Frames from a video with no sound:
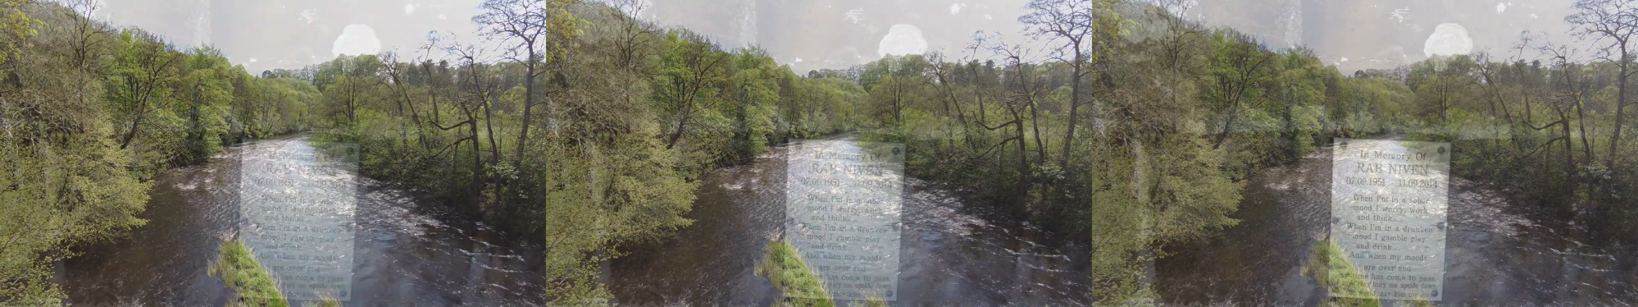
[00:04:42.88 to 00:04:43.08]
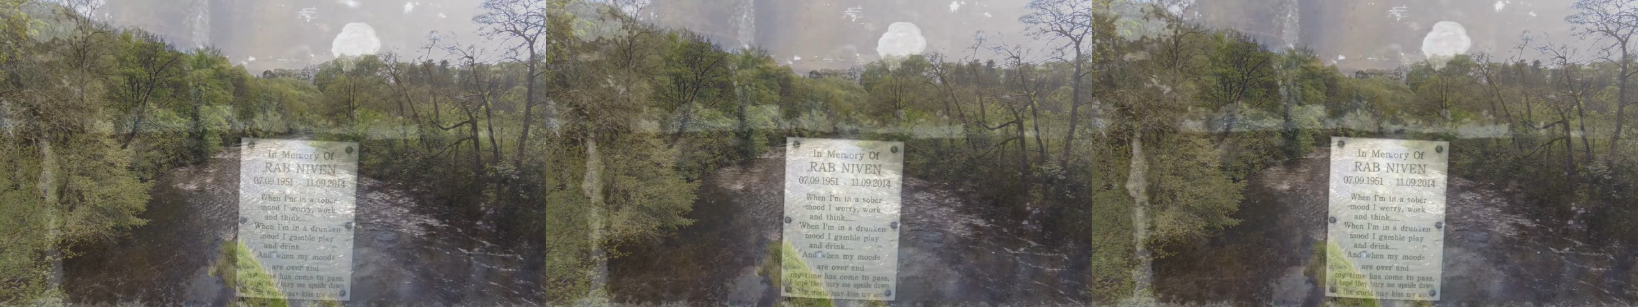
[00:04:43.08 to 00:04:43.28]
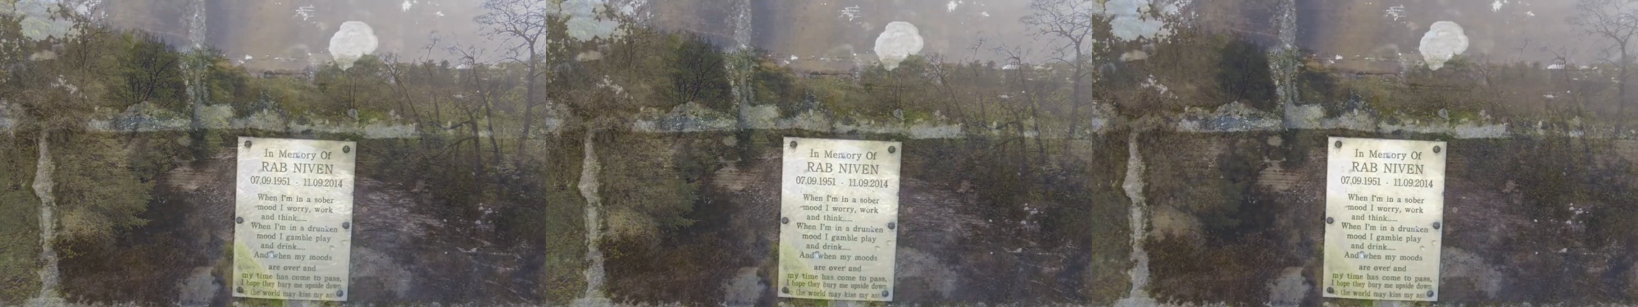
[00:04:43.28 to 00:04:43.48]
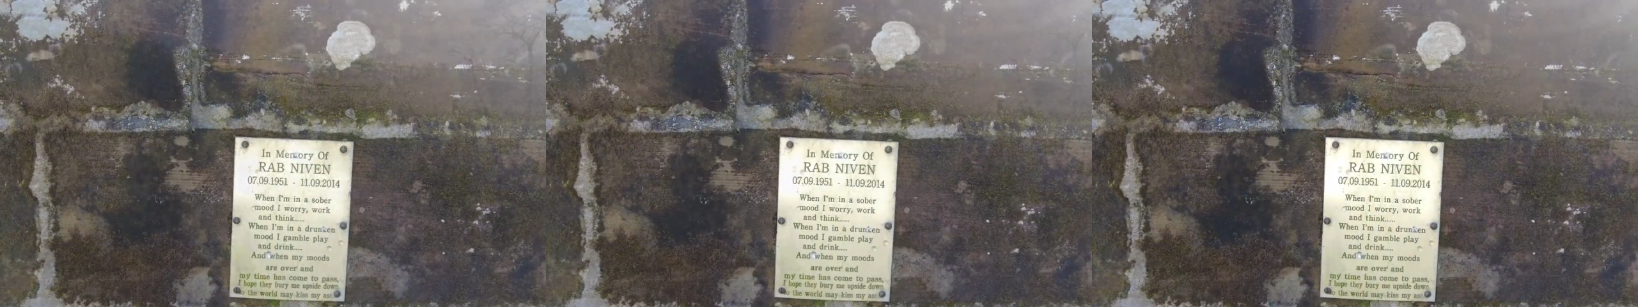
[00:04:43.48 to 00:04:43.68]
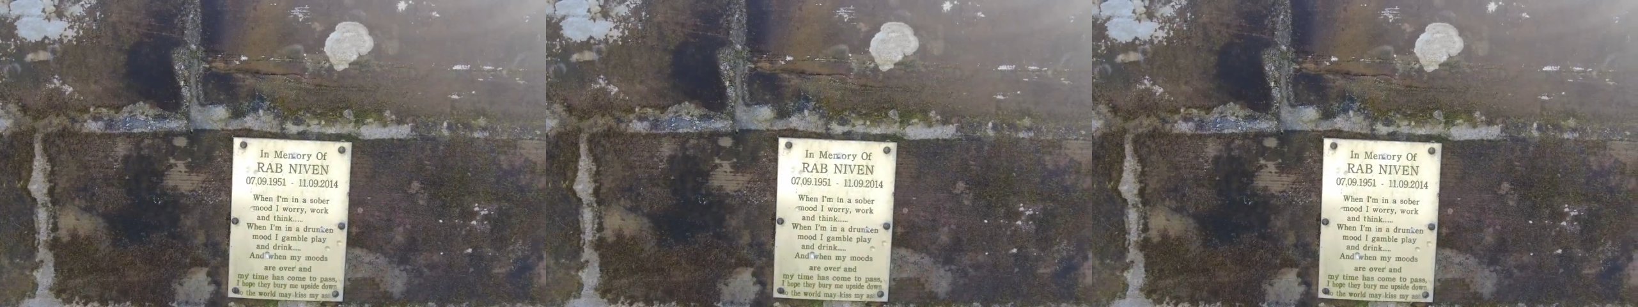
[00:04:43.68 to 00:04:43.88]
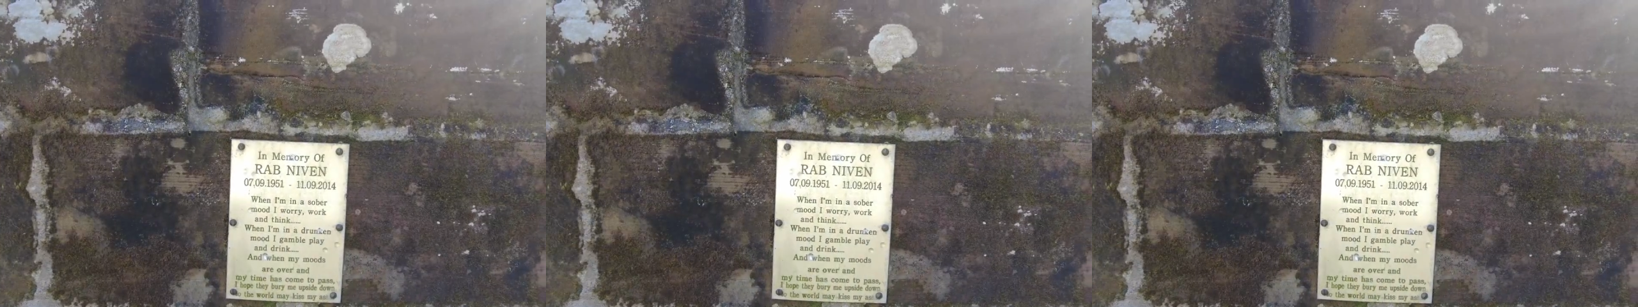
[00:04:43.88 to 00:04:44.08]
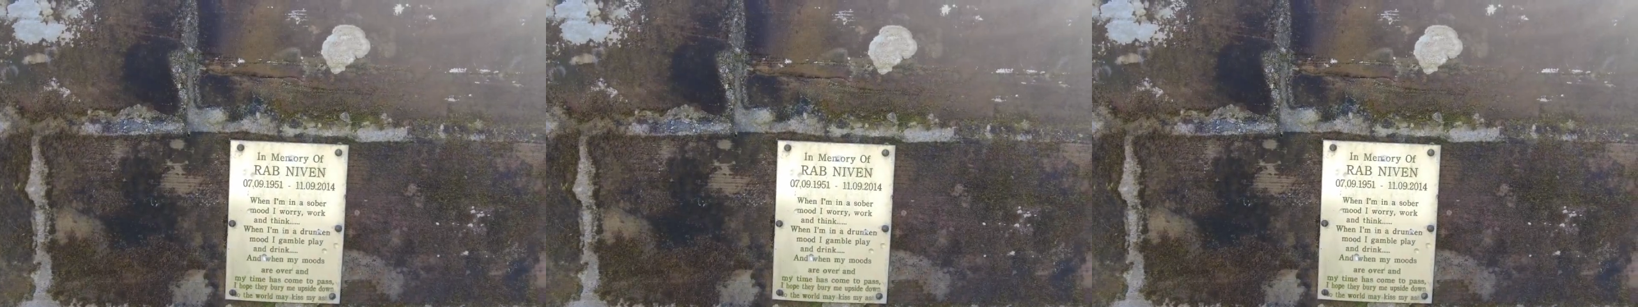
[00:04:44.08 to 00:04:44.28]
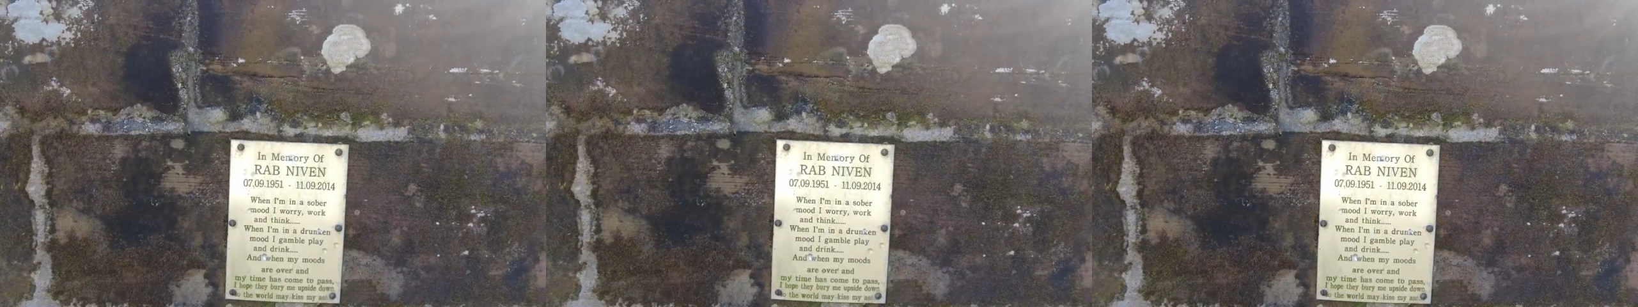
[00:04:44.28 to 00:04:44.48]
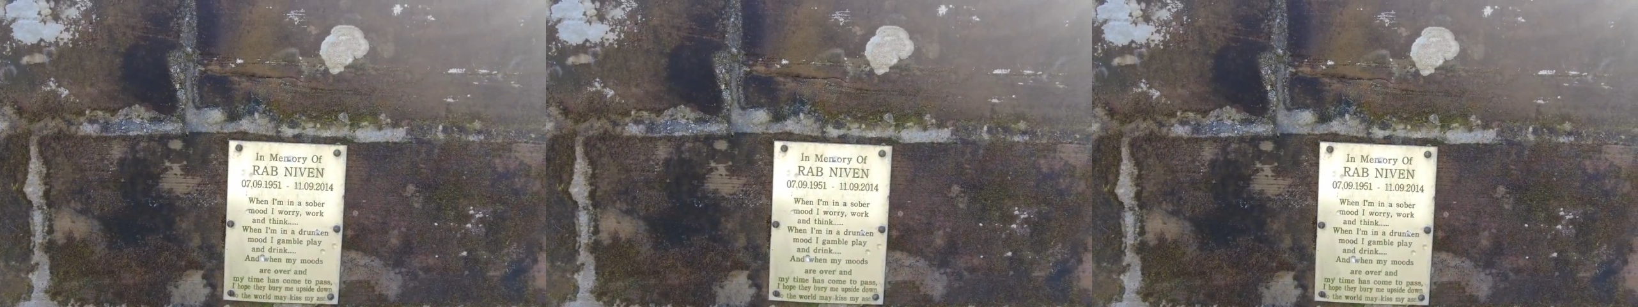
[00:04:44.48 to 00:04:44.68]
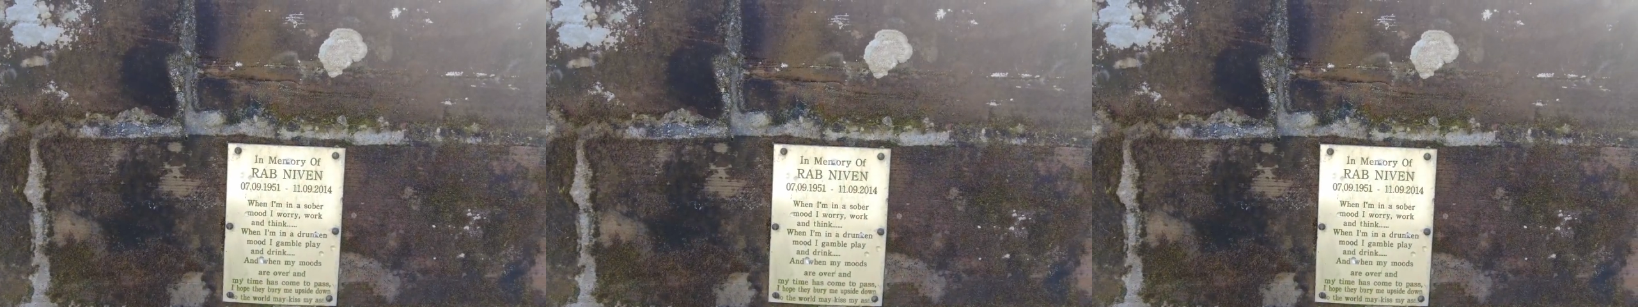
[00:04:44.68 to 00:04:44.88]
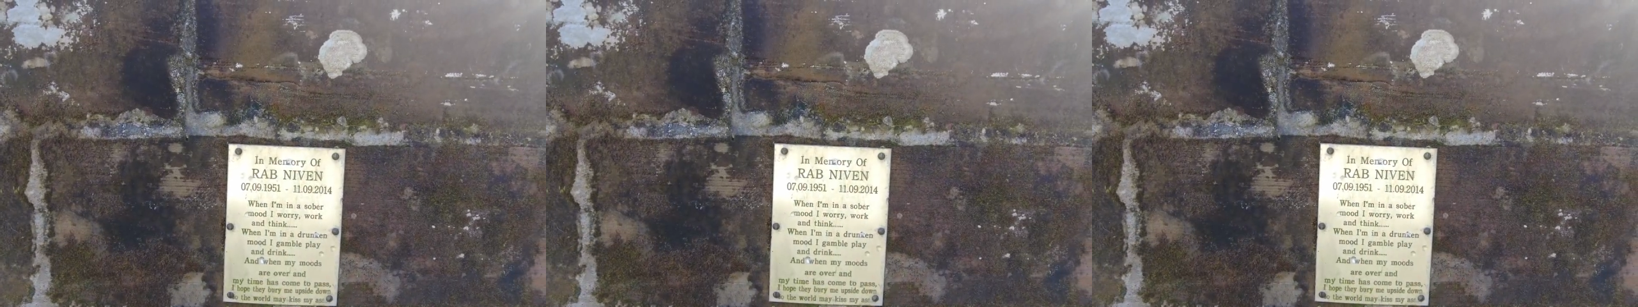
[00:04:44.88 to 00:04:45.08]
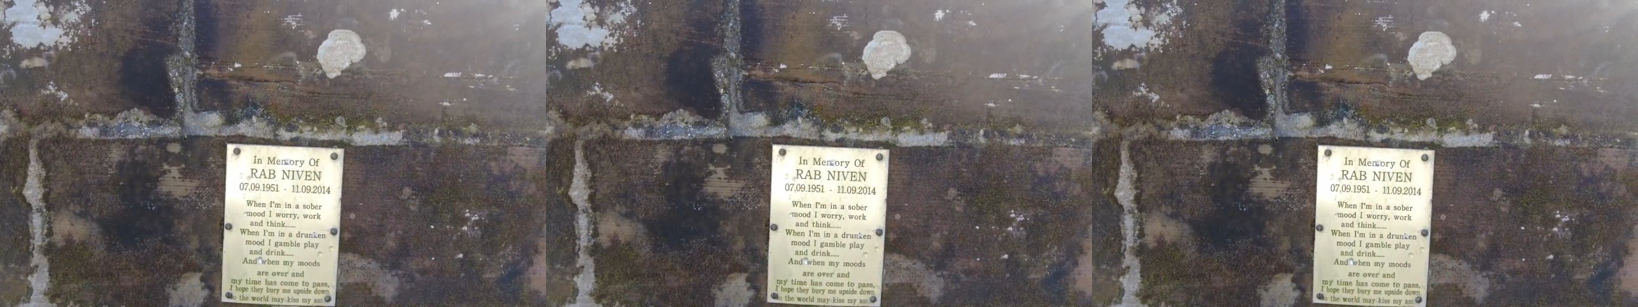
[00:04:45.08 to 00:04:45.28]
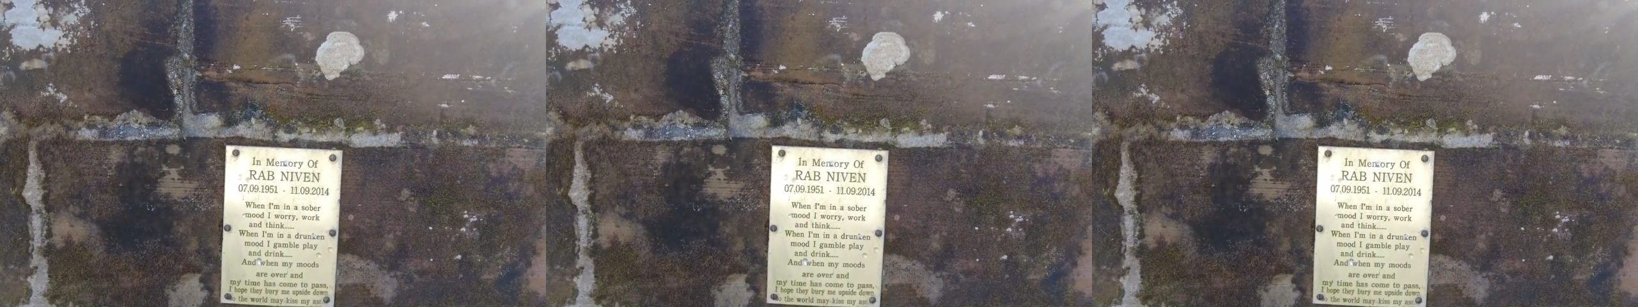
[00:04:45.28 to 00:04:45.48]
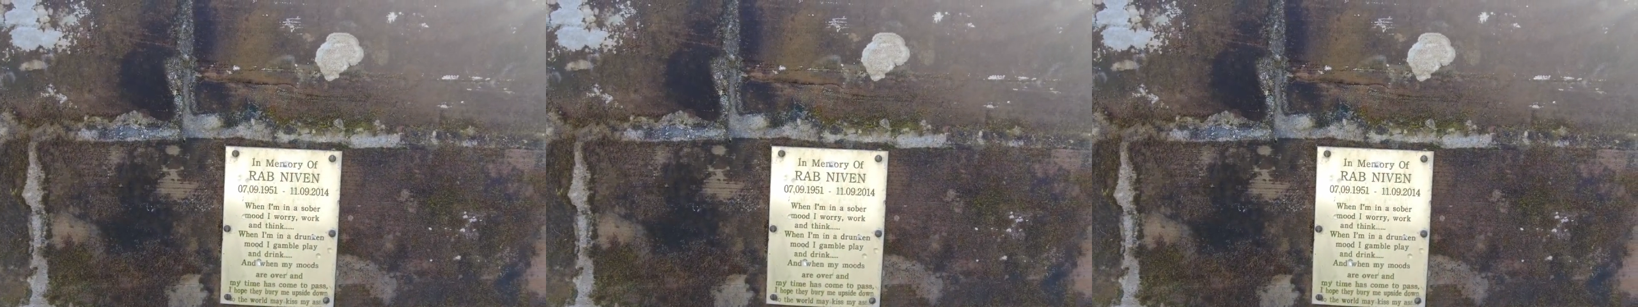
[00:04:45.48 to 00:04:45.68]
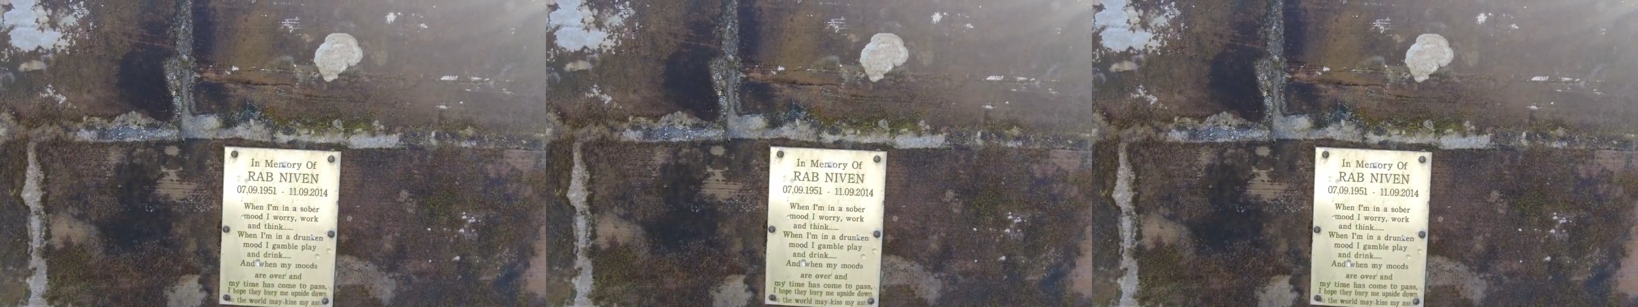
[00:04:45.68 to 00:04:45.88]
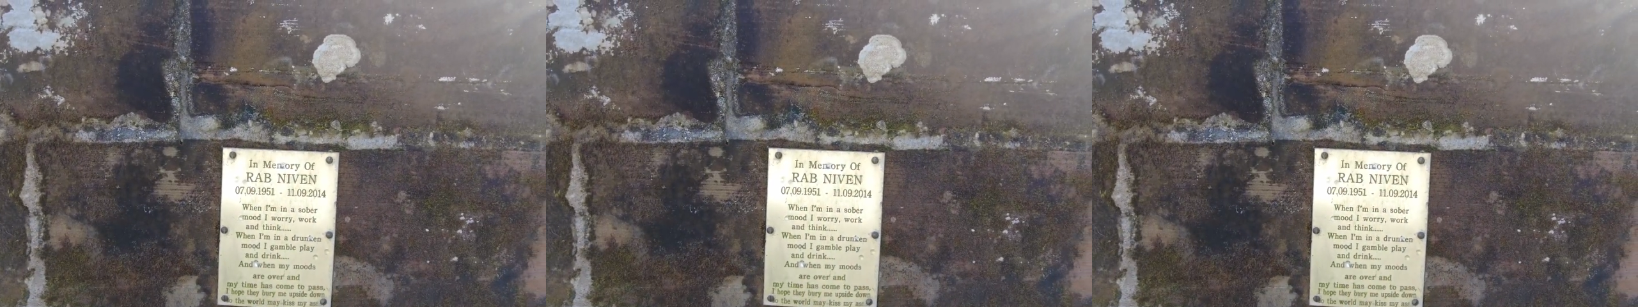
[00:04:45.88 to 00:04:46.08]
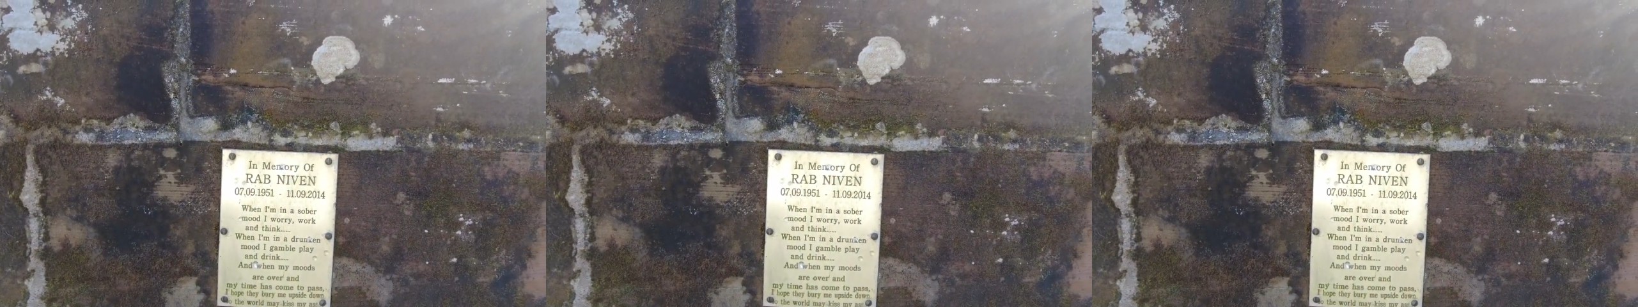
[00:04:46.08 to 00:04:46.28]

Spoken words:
No face is visible, so there are no lips to read.